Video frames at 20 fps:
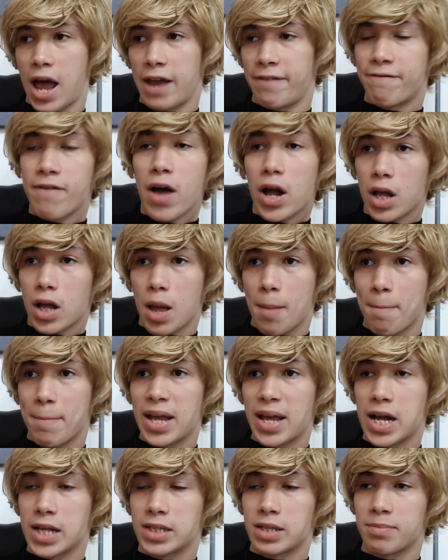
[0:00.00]
Fuck him
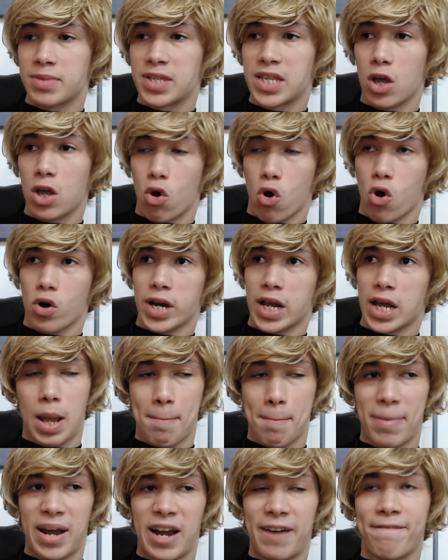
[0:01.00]
because I'm still horny,
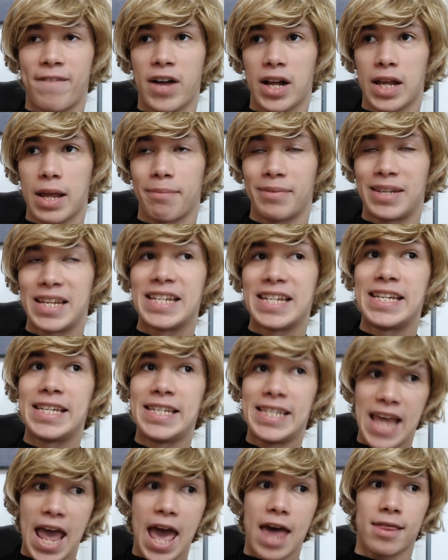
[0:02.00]
but I fuck him to
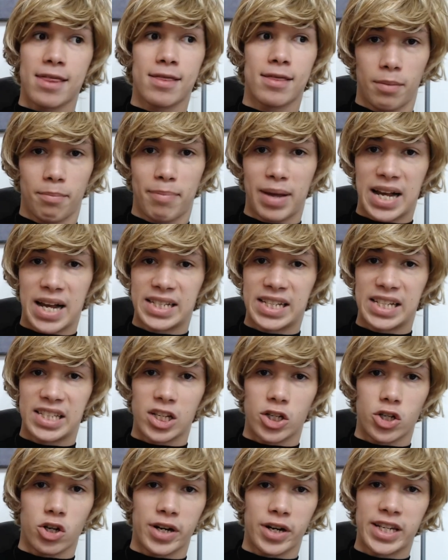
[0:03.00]
death because he's
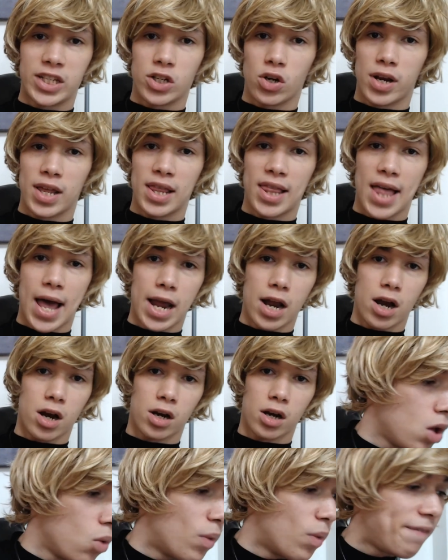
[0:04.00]
a dirty, dirty liar.
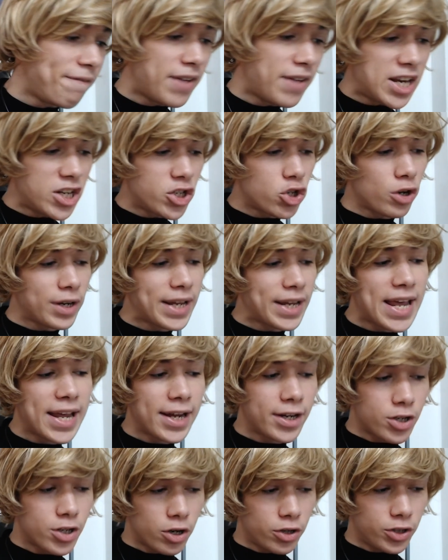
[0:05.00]
What fetish or
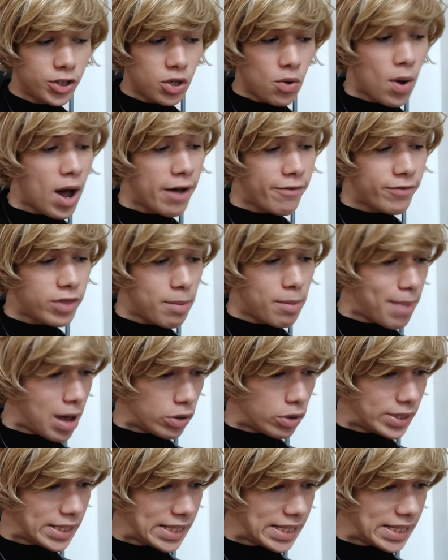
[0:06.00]
kink turns you off the most?